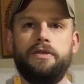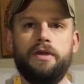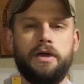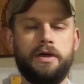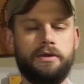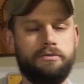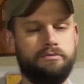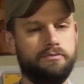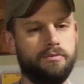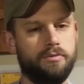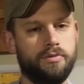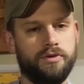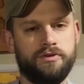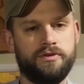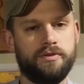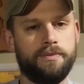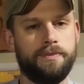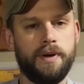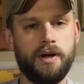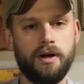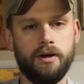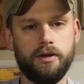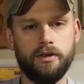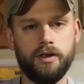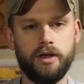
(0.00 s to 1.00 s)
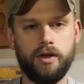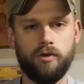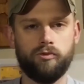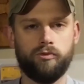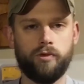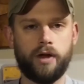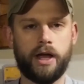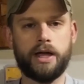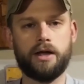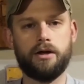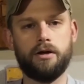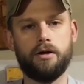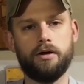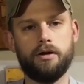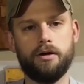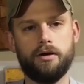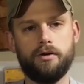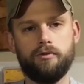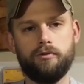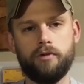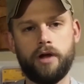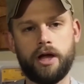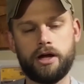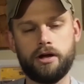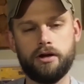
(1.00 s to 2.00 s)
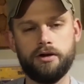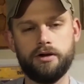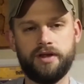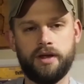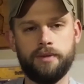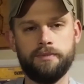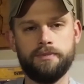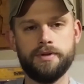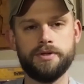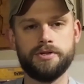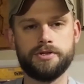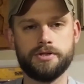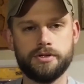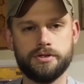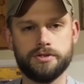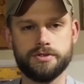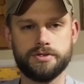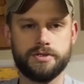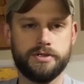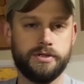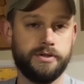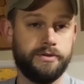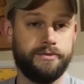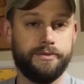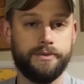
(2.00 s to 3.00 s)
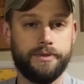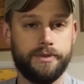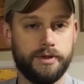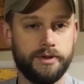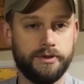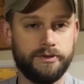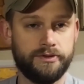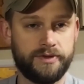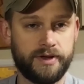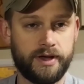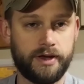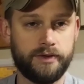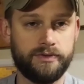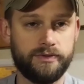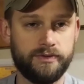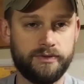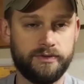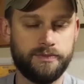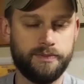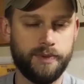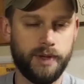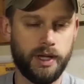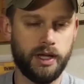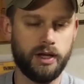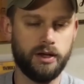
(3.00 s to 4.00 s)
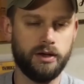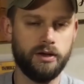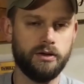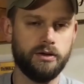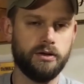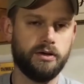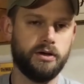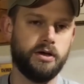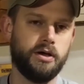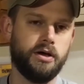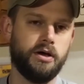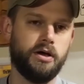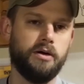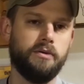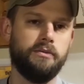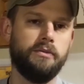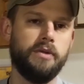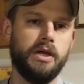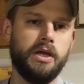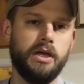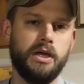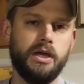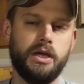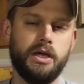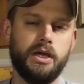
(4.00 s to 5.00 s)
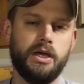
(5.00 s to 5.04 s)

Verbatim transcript: it was apparently record record temperatures in the south of Spain, um,